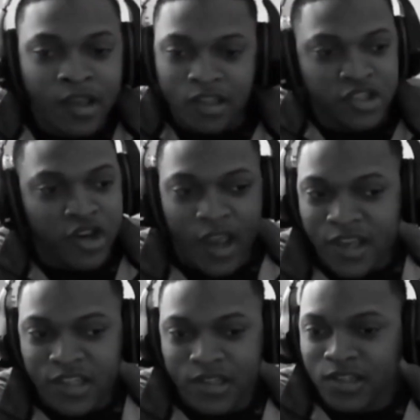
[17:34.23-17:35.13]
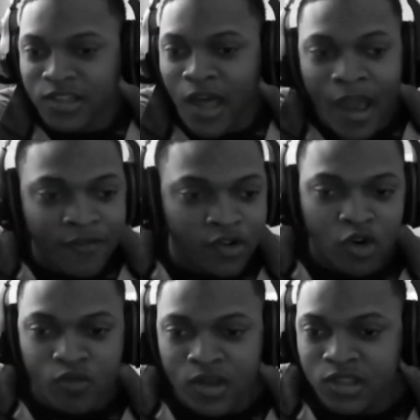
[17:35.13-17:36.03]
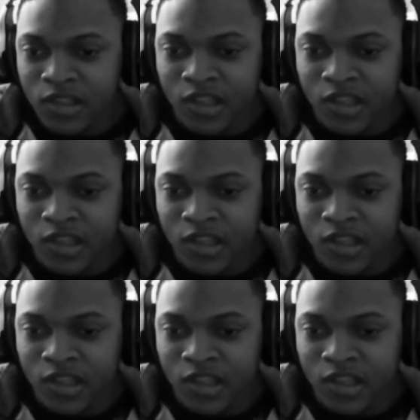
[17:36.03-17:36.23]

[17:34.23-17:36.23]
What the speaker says: Did your ancestors die for no reason?